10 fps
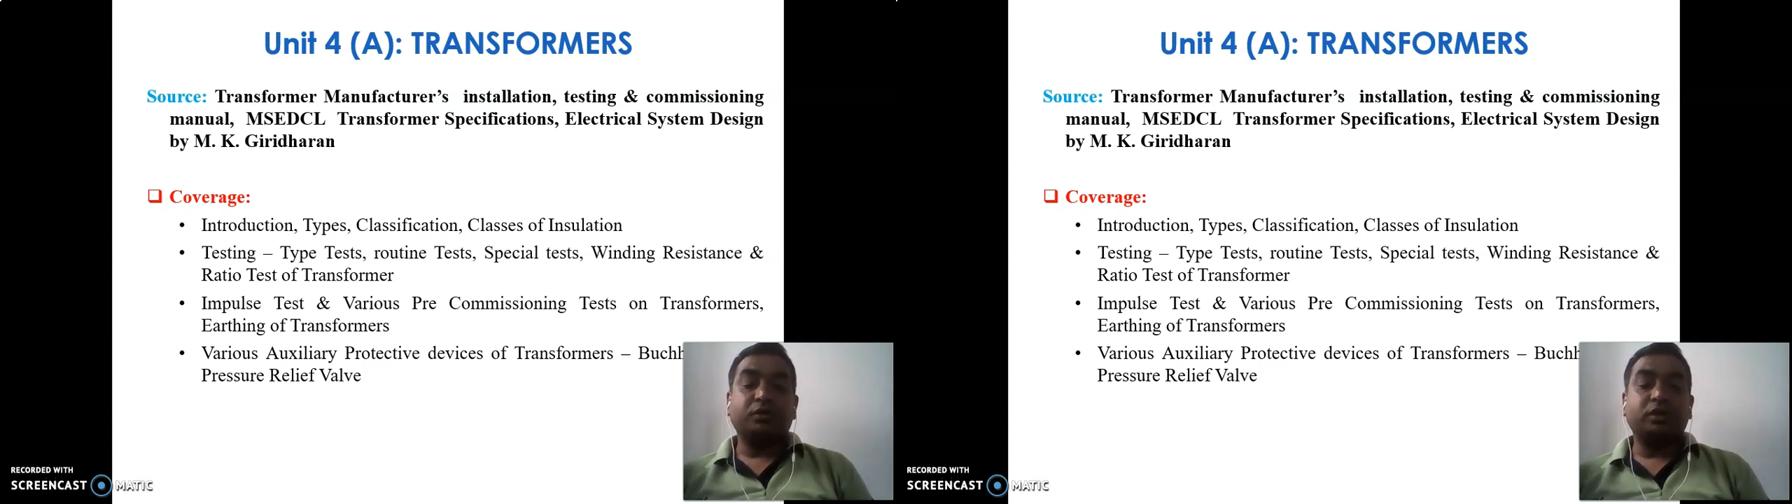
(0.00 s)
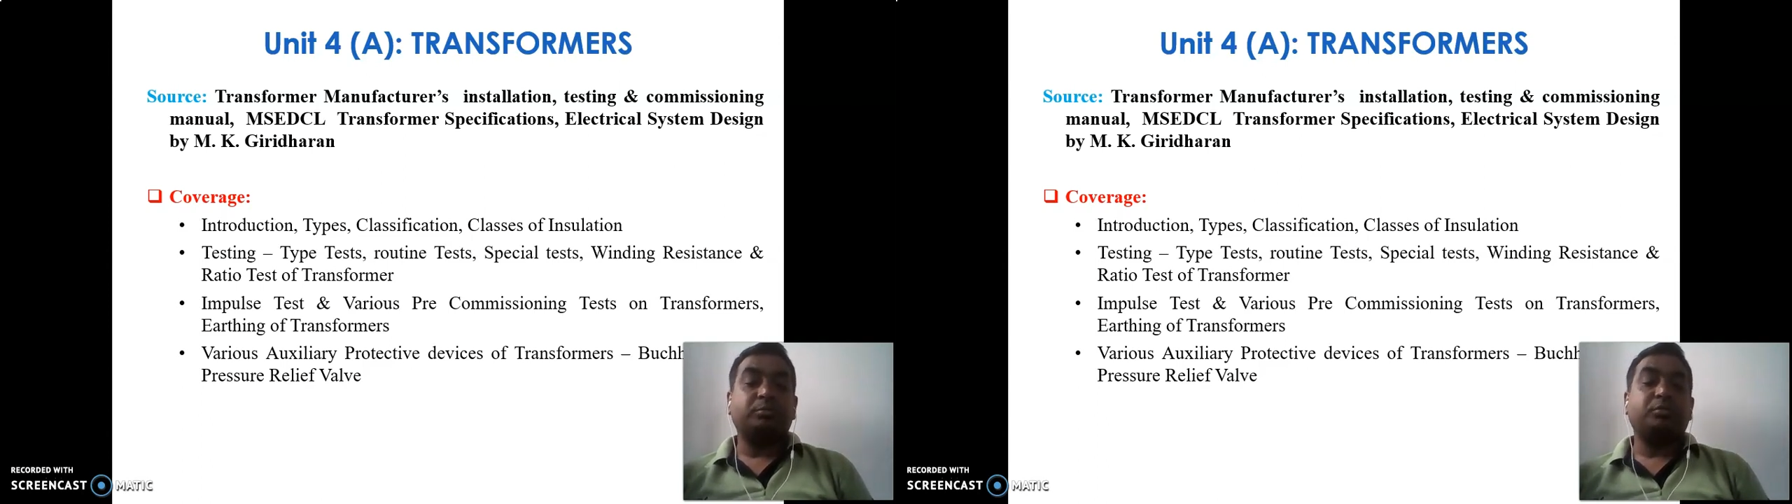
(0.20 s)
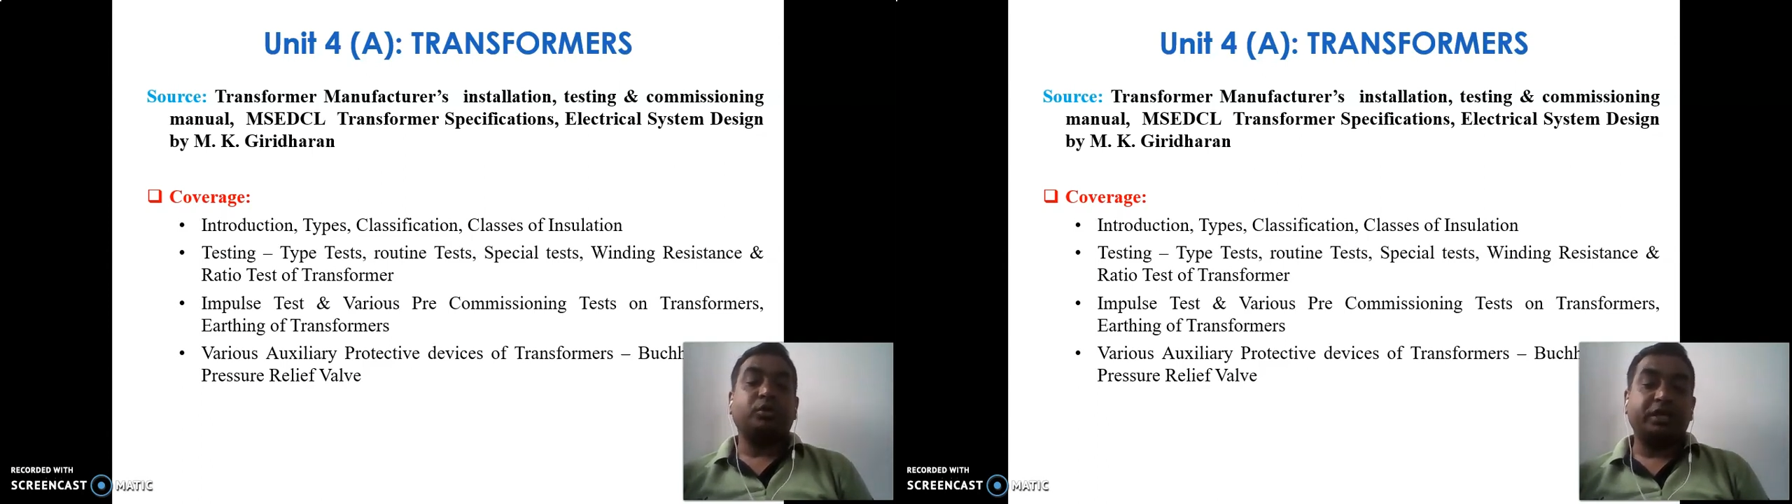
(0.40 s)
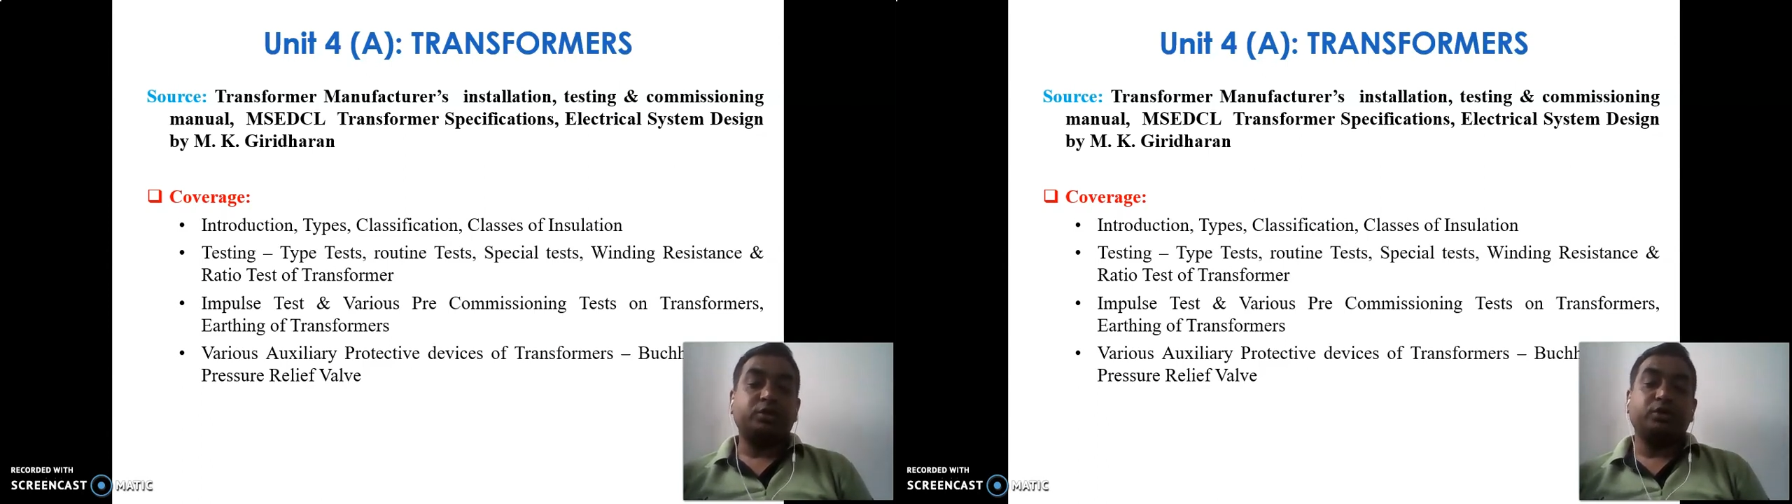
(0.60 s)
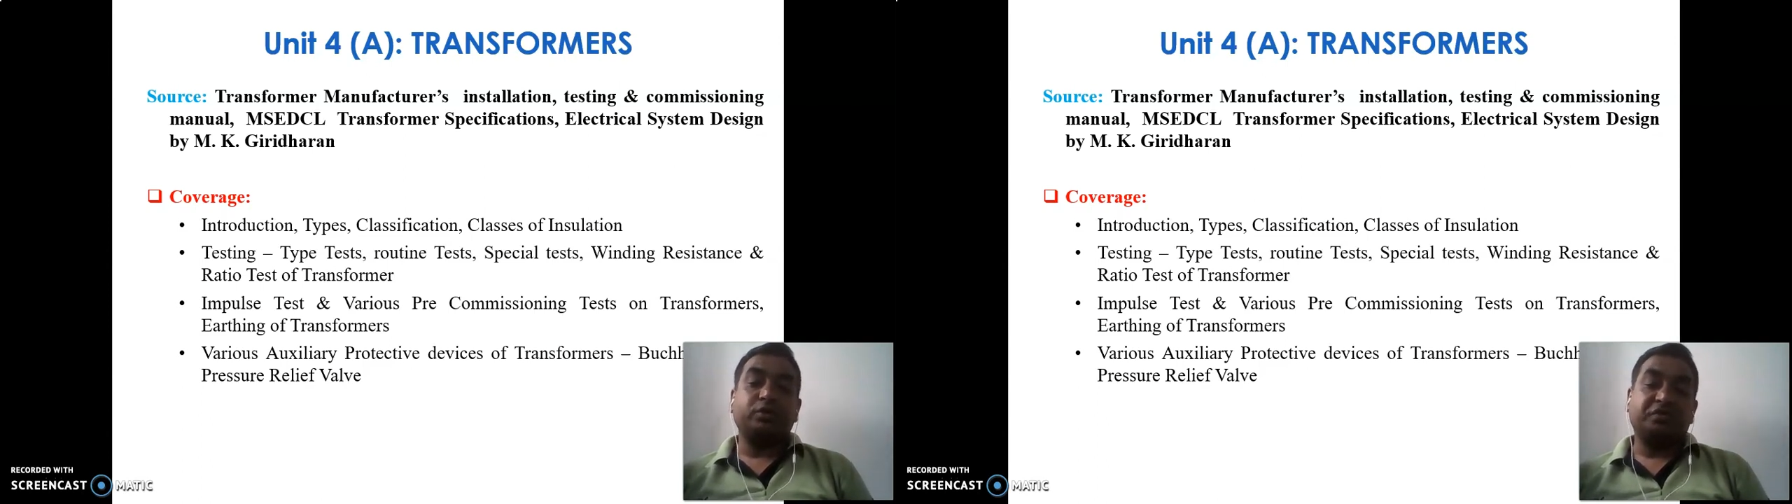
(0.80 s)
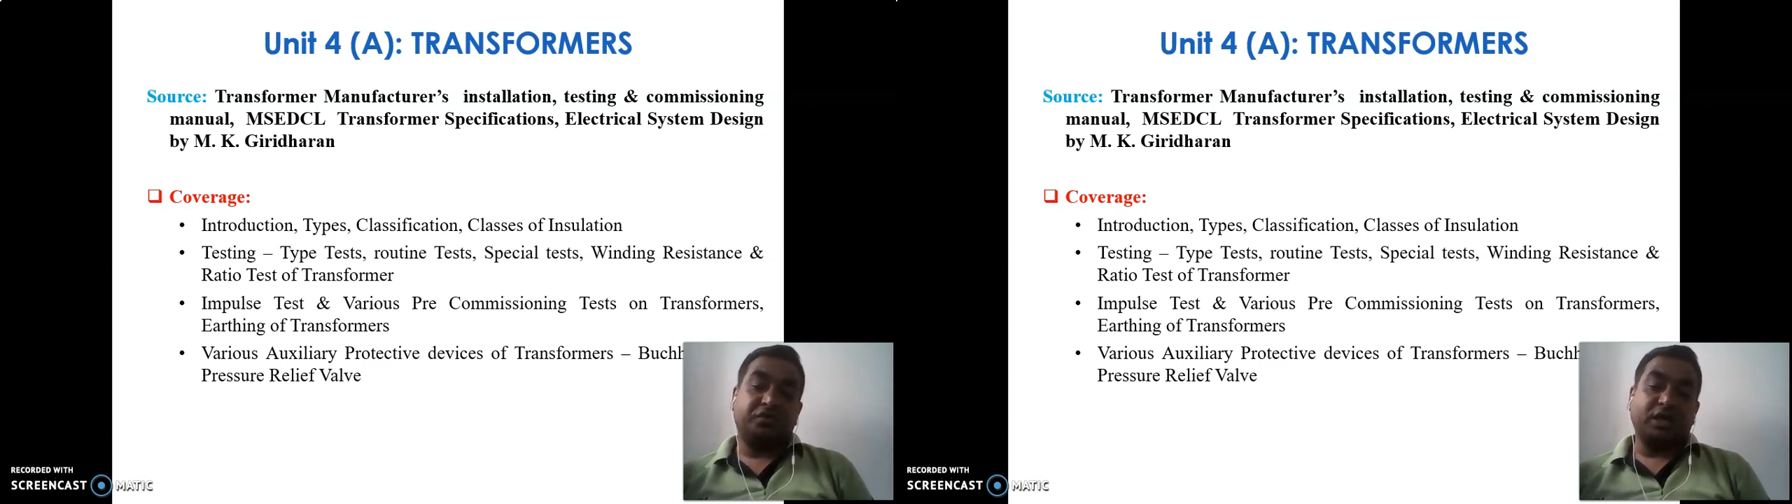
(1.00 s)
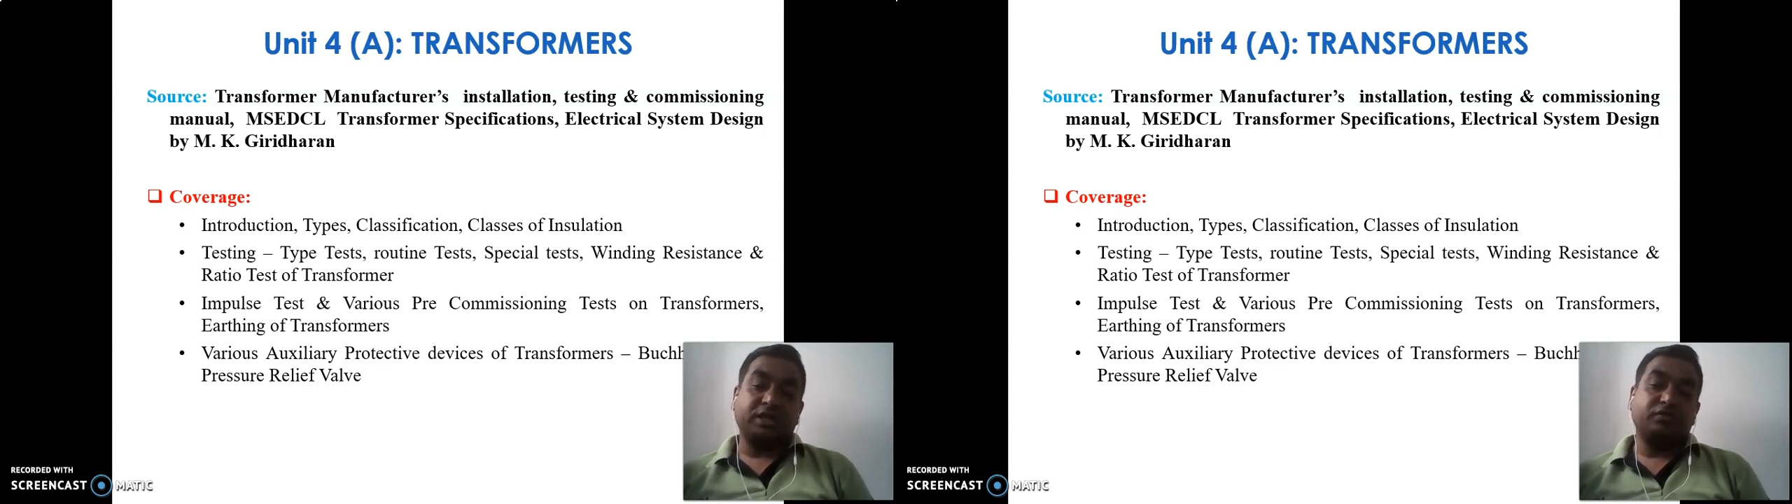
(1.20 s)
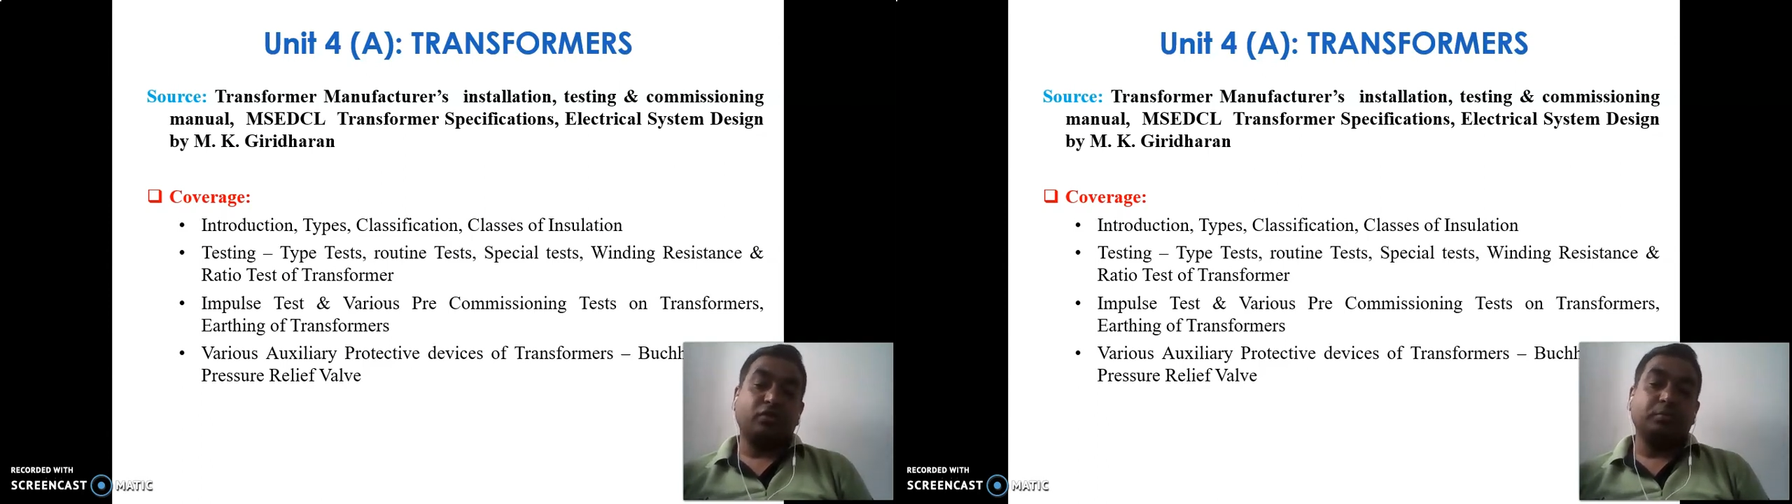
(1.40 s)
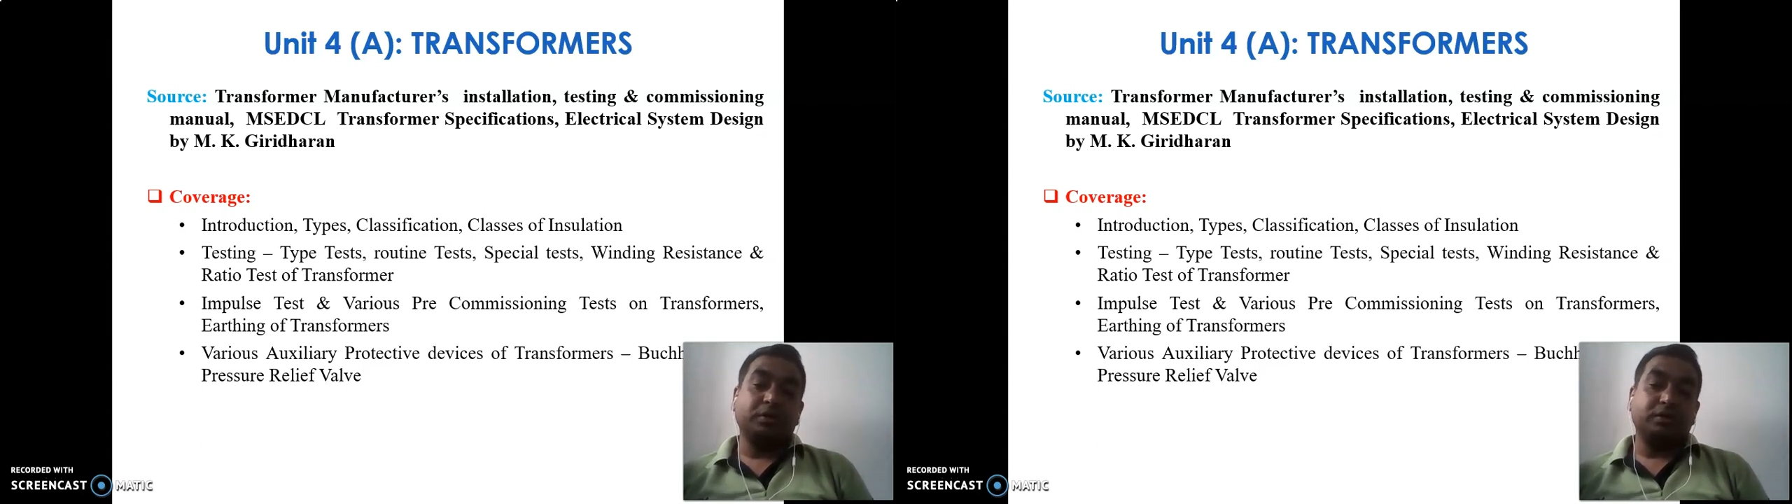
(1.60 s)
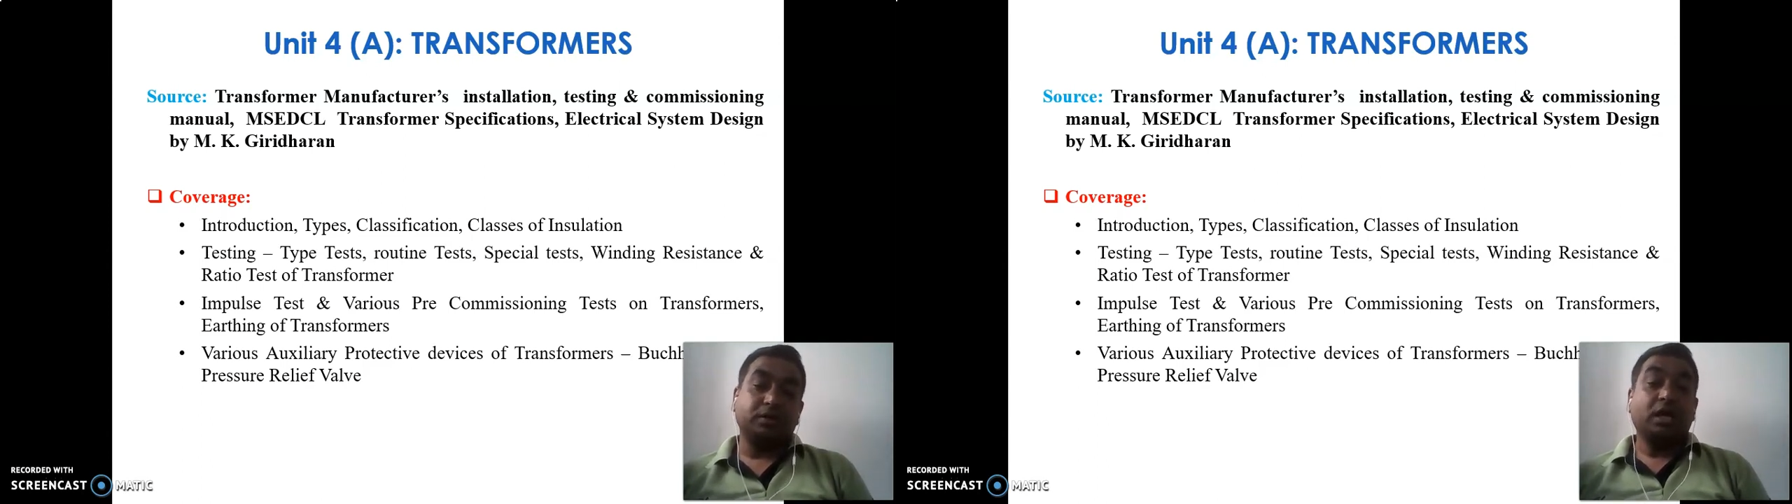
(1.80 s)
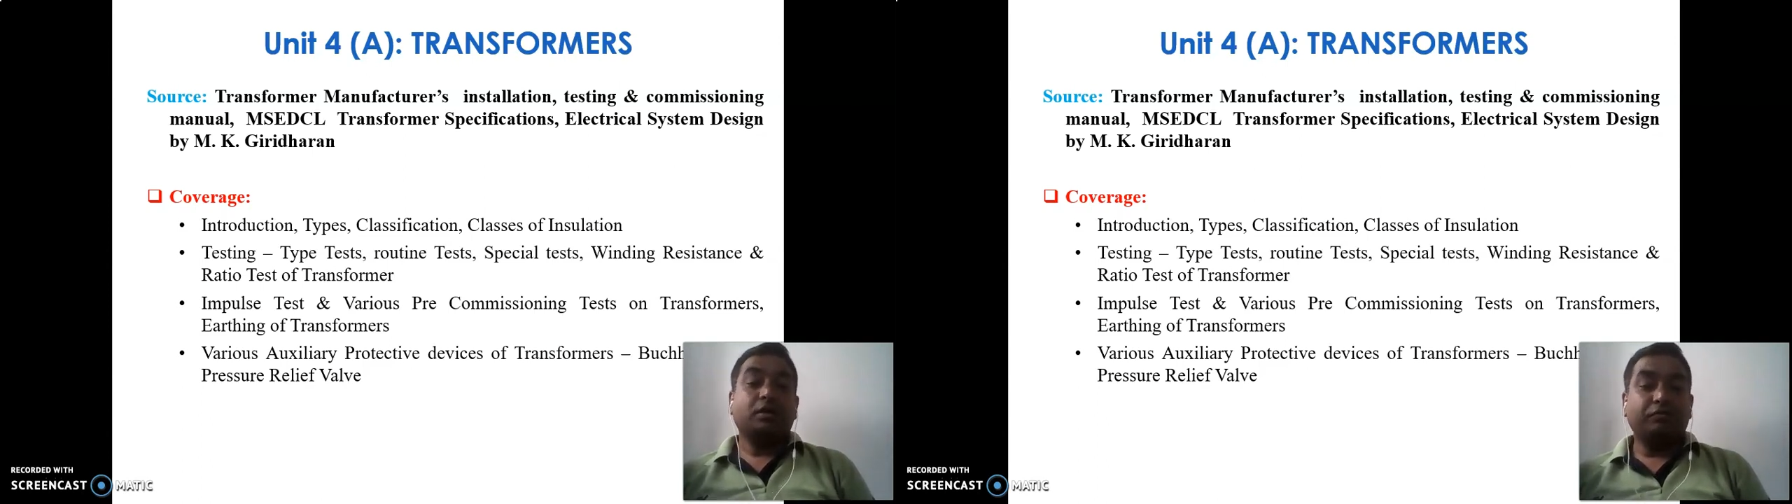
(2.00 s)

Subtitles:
for the protection of transformers